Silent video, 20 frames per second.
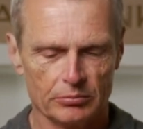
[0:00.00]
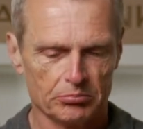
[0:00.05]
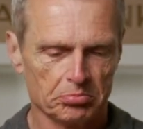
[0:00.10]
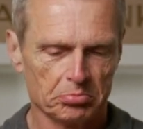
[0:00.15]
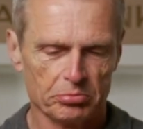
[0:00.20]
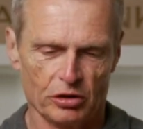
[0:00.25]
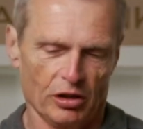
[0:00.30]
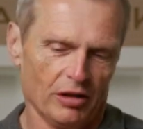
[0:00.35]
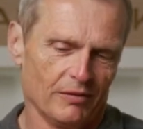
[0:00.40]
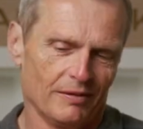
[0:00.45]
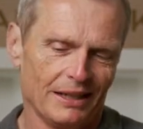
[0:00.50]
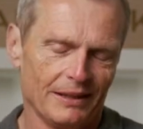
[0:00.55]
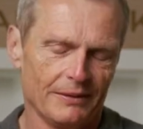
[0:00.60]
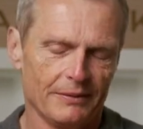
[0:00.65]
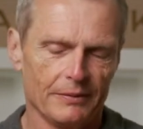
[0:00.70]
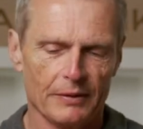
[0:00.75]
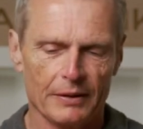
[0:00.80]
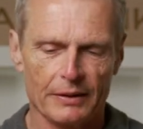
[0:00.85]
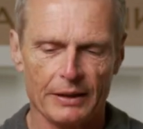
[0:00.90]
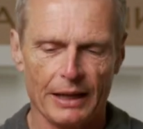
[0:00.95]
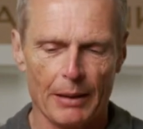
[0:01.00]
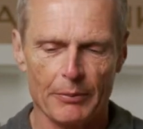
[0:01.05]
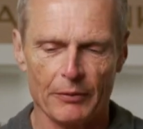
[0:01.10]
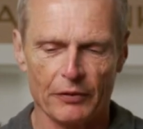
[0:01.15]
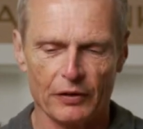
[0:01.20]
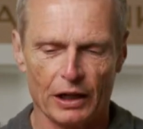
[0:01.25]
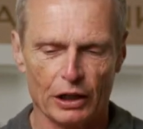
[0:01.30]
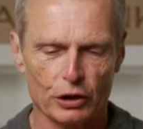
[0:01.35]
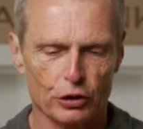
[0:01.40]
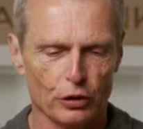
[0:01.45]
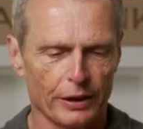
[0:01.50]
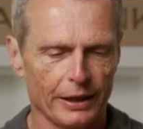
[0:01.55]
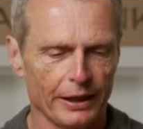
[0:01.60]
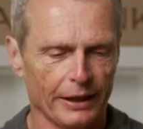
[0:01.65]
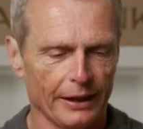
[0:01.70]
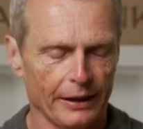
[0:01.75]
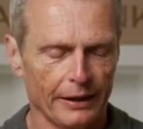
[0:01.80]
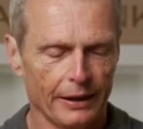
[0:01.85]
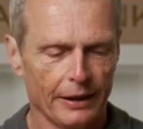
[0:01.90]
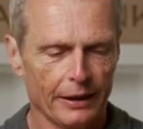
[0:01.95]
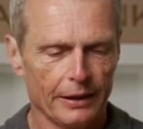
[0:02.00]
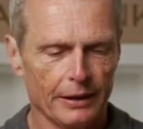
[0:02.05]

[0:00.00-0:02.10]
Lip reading: It's not really camouflage or hidden.